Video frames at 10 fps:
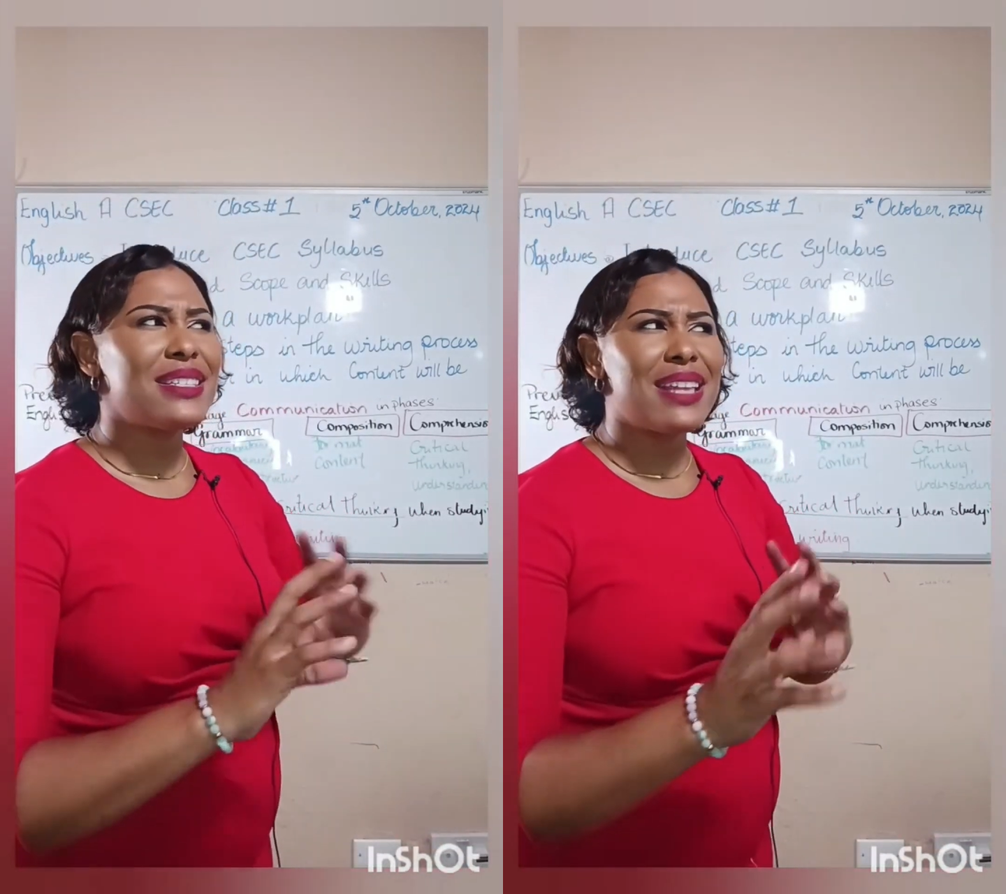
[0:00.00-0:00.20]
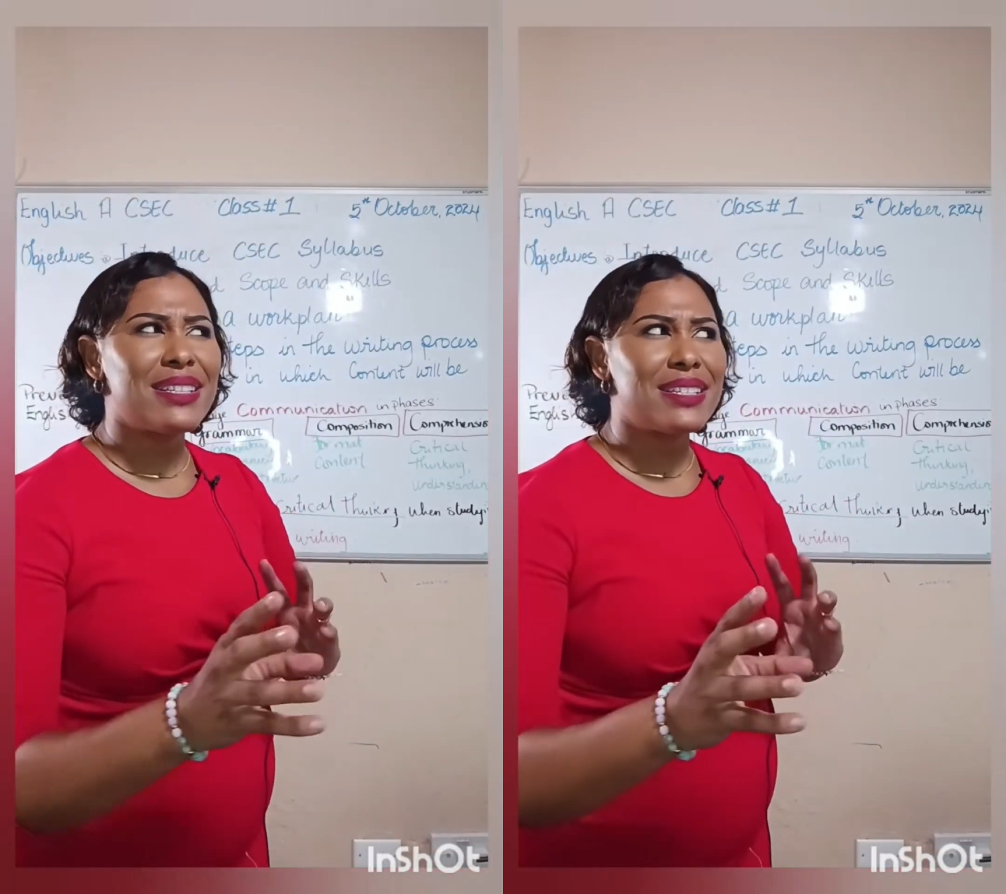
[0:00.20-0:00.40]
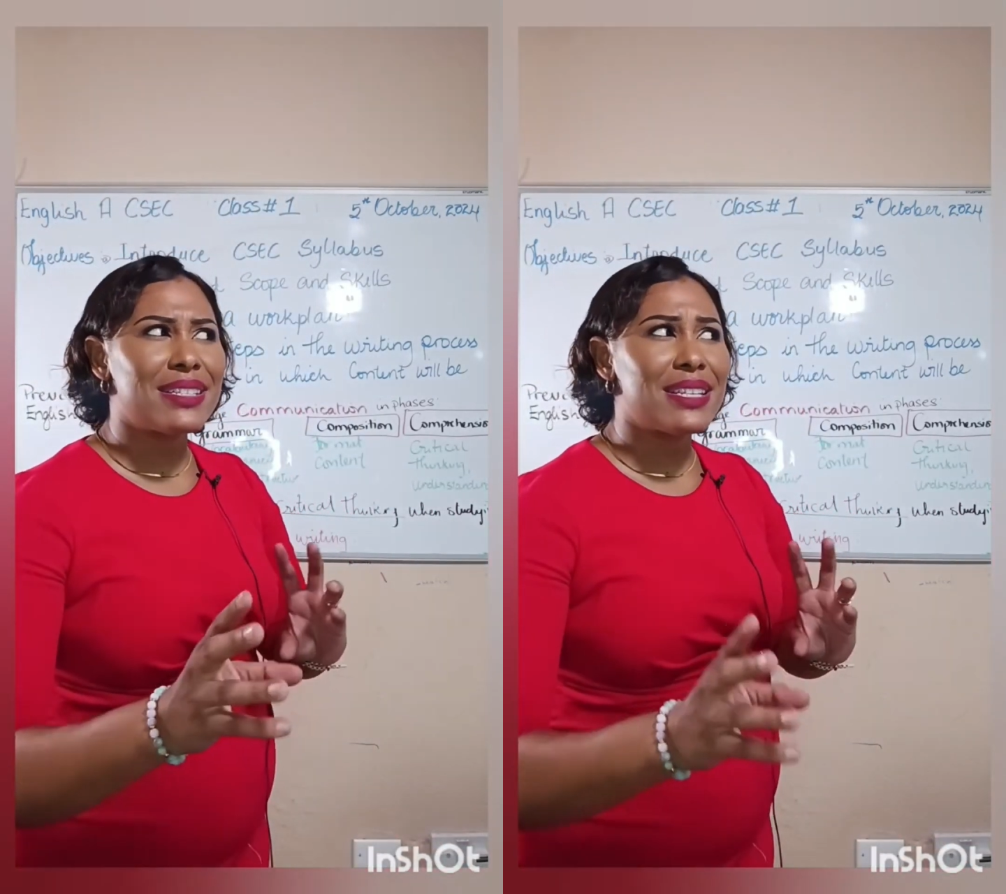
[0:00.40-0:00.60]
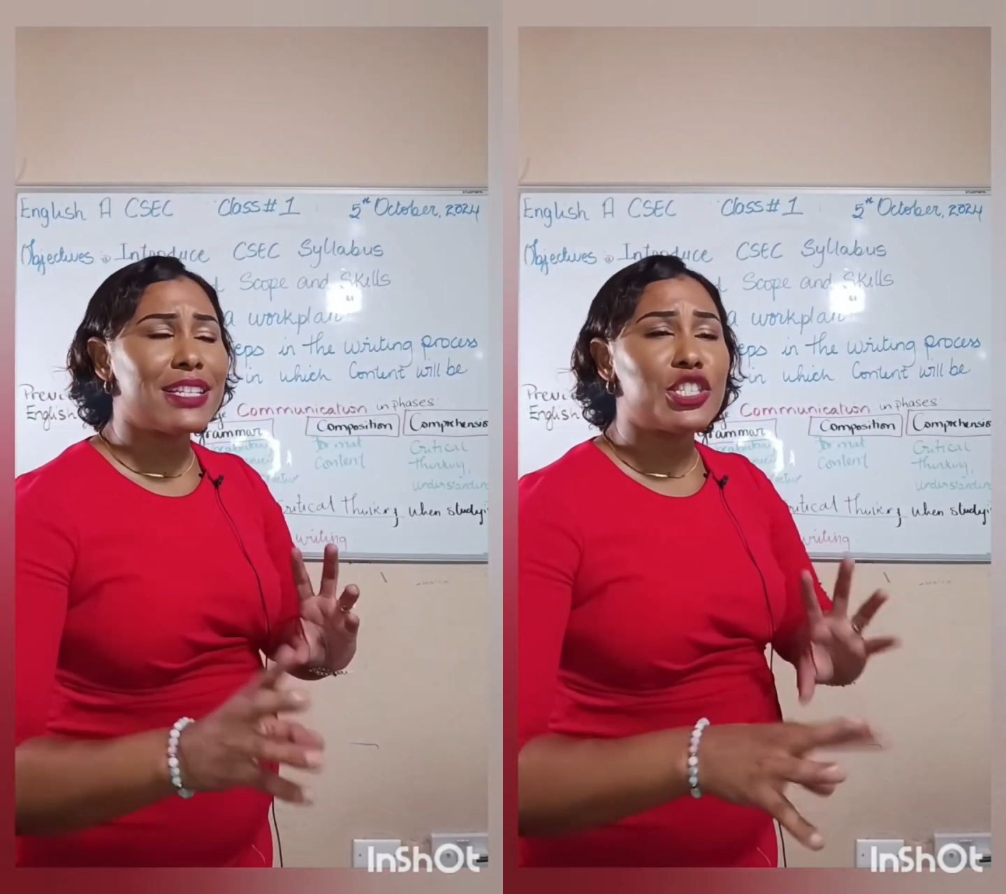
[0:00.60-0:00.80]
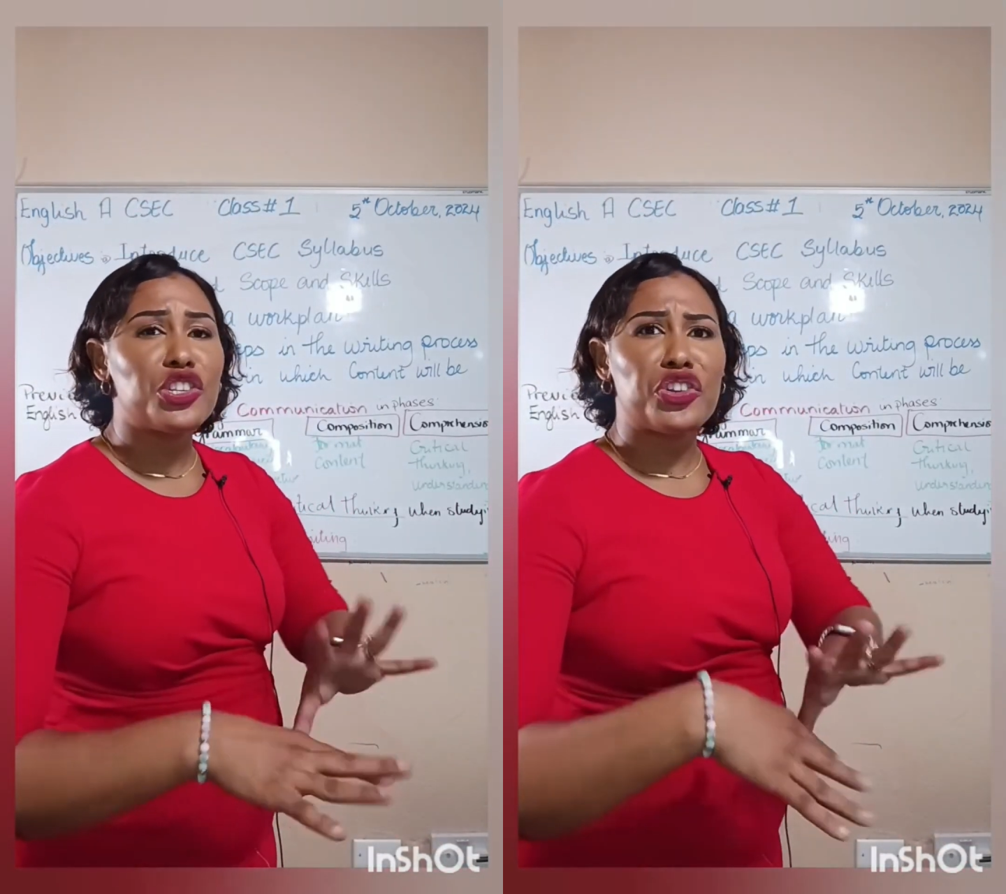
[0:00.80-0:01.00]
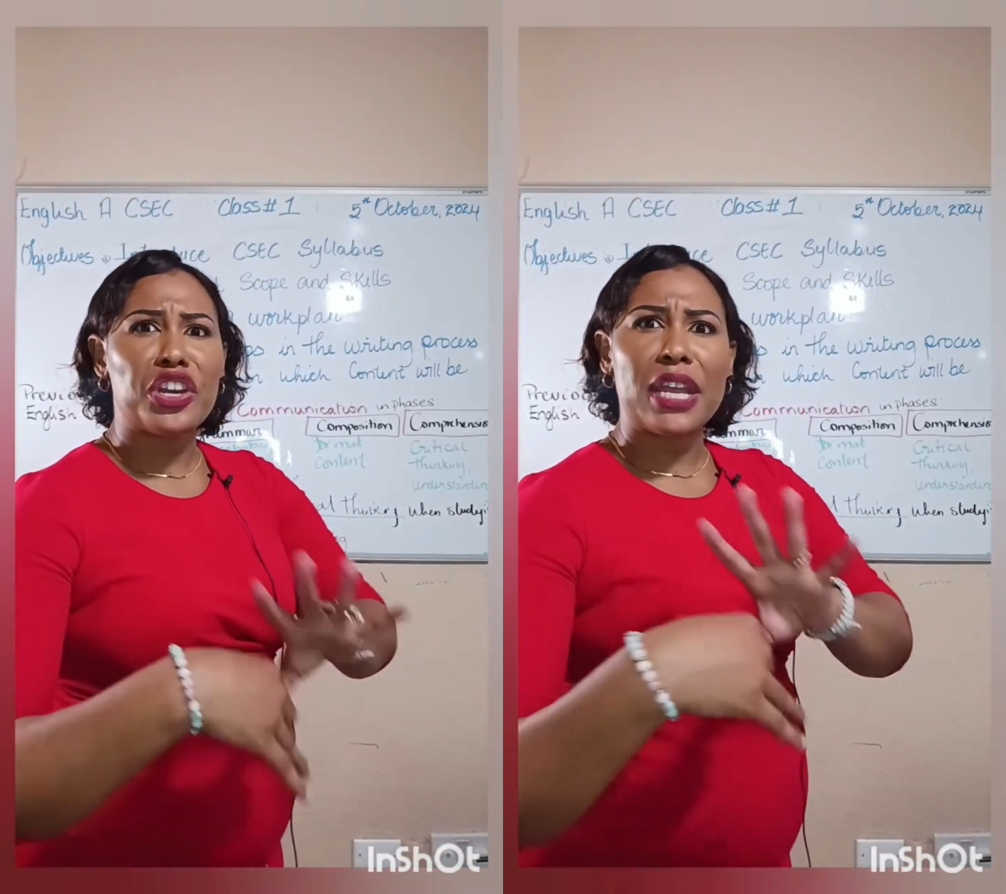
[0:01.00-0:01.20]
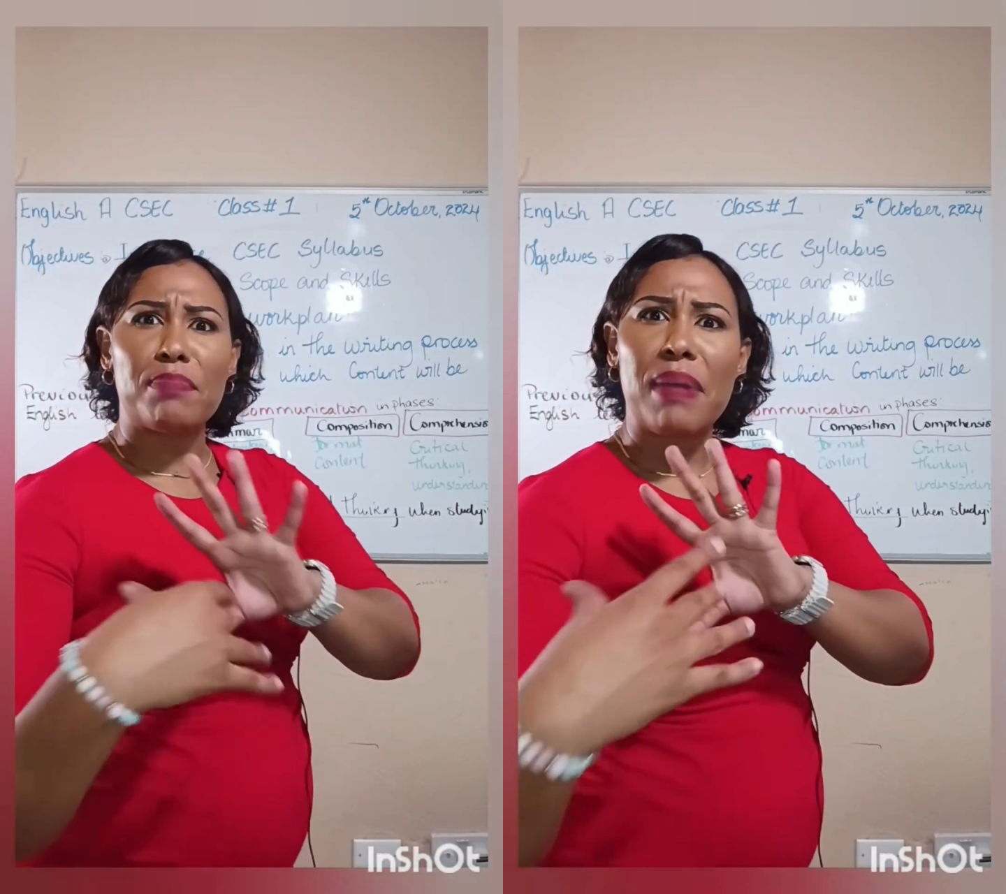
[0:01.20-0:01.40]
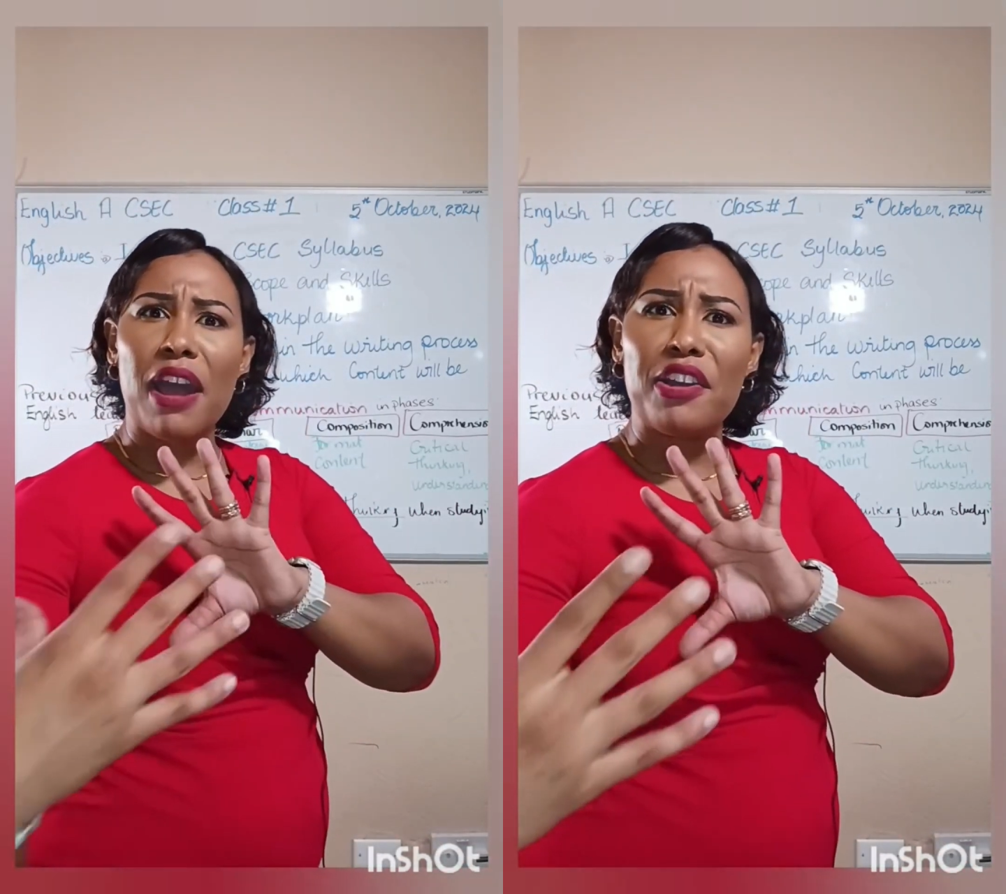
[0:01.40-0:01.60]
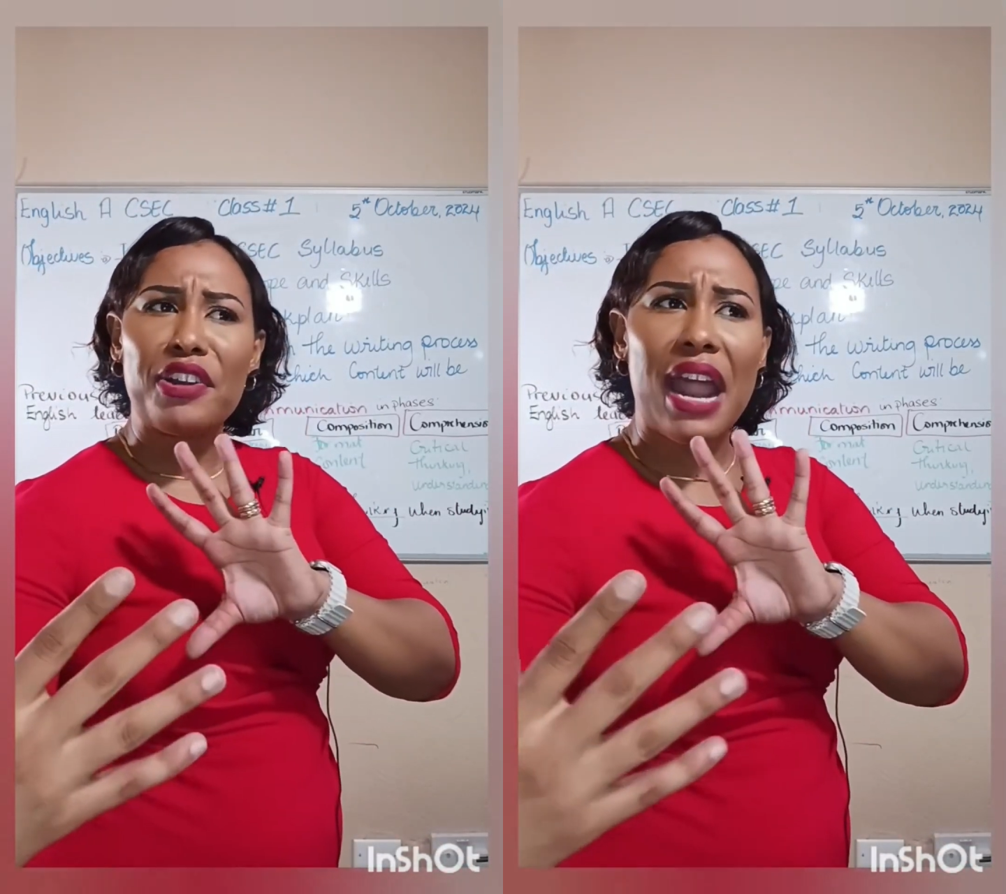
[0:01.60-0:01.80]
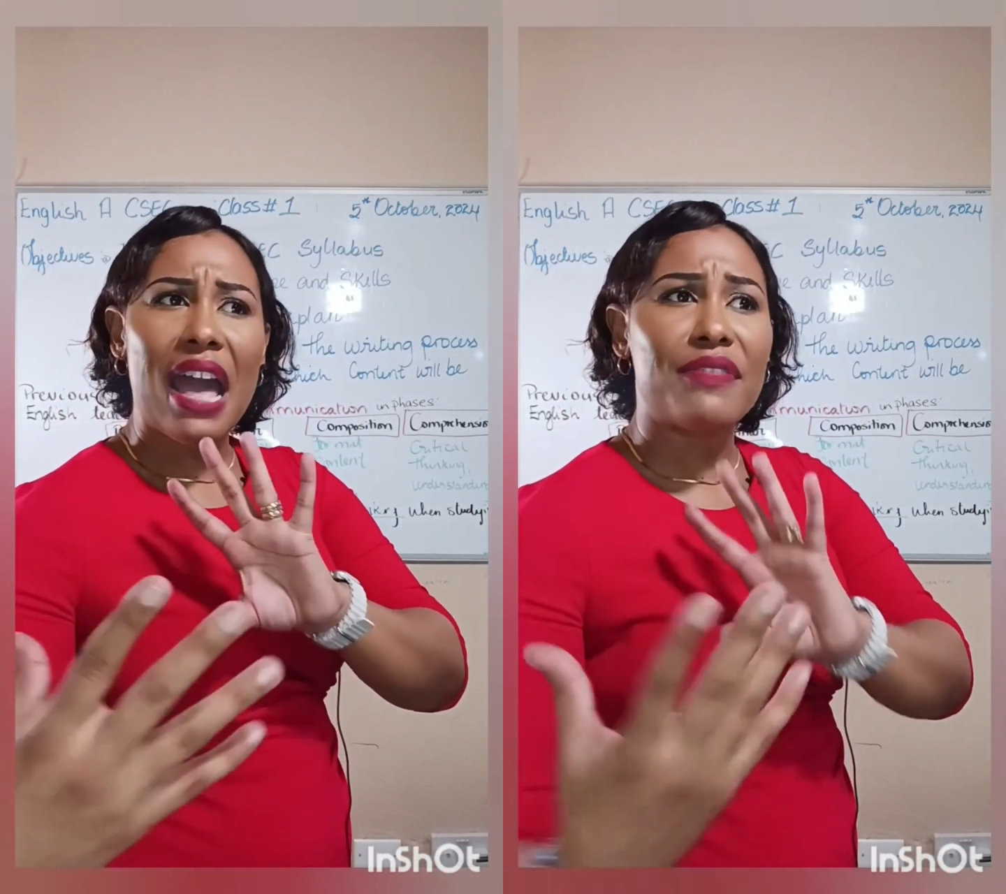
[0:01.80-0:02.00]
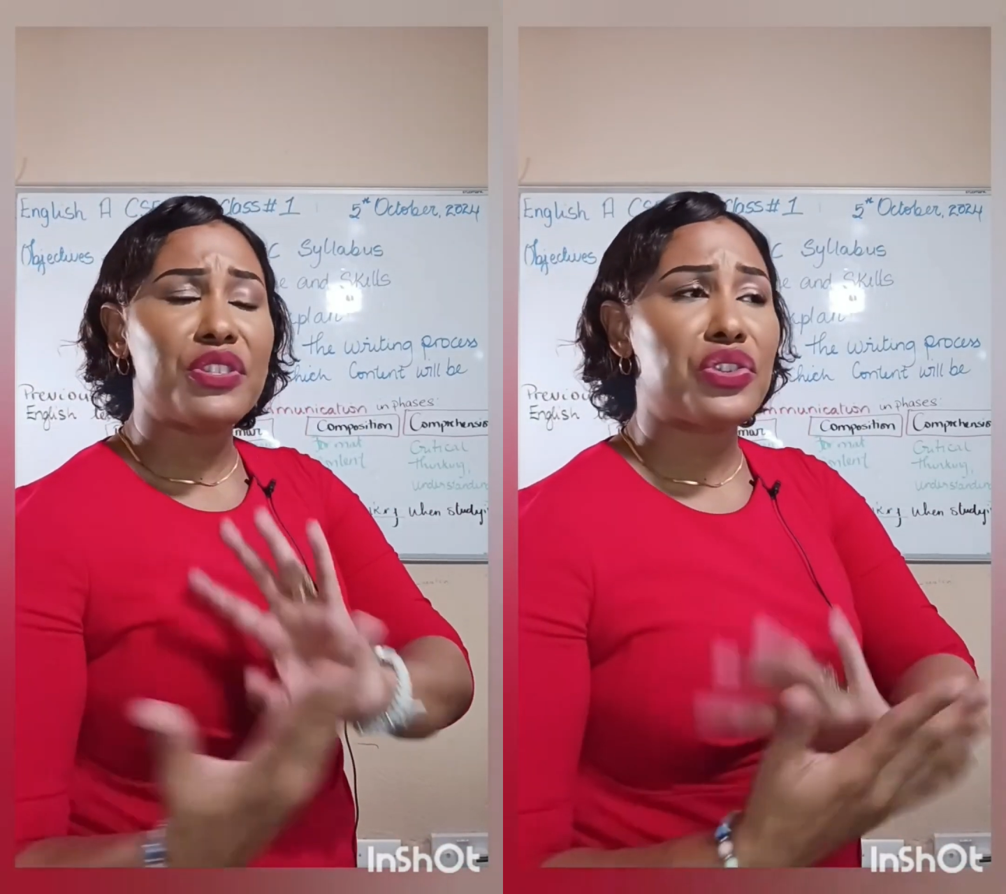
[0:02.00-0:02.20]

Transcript: sentences to create paragraphs,